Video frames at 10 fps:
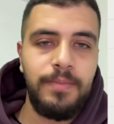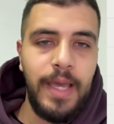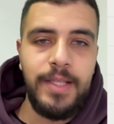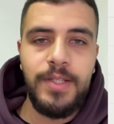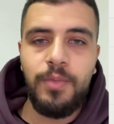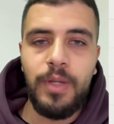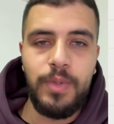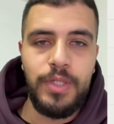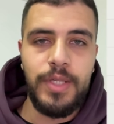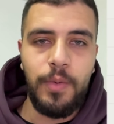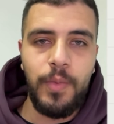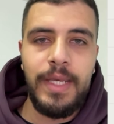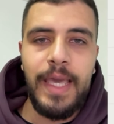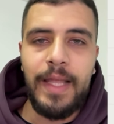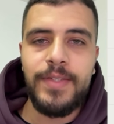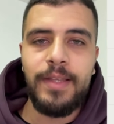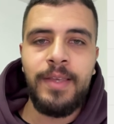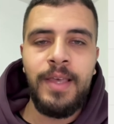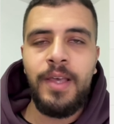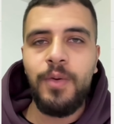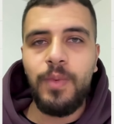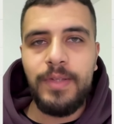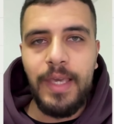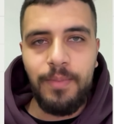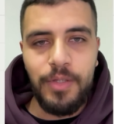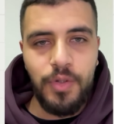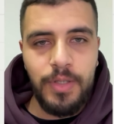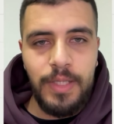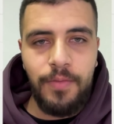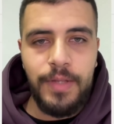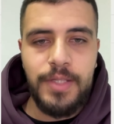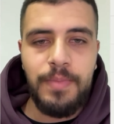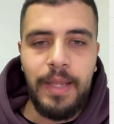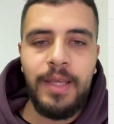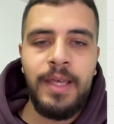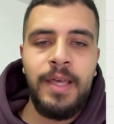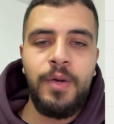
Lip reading: asset 1, which is our winning asset, will take majority of the spend.